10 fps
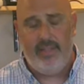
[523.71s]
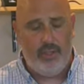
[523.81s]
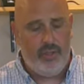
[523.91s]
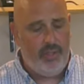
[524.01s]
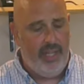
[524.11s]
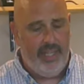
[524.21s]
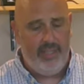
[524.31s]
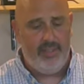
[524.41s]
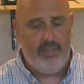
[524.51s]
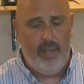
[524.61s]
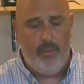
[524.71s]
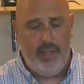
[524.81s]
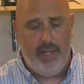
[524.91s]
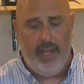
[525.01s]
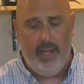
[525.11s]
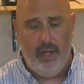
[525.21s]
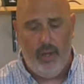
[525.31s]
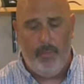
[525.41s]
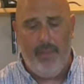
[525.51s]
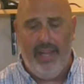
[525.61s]
That's just letting it sit with a
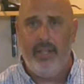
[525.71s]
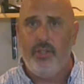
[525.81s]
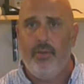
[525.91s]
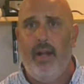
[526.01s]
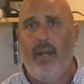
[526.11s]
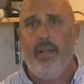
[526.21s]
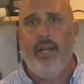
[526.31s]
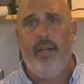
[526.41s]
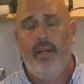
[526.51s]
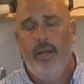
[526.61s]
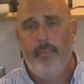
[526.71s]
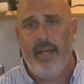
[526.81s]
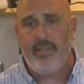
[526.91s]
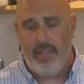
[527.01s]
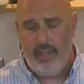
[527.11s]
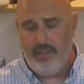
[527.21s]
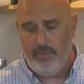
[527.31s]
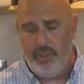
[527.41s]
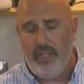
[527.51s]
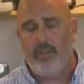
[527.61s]
bandage around it, basically,
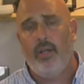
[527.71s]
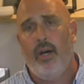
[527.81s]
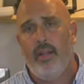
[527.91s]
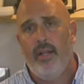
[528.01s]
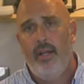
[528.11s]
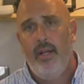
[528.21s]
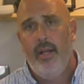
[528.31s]
some cheesecloth.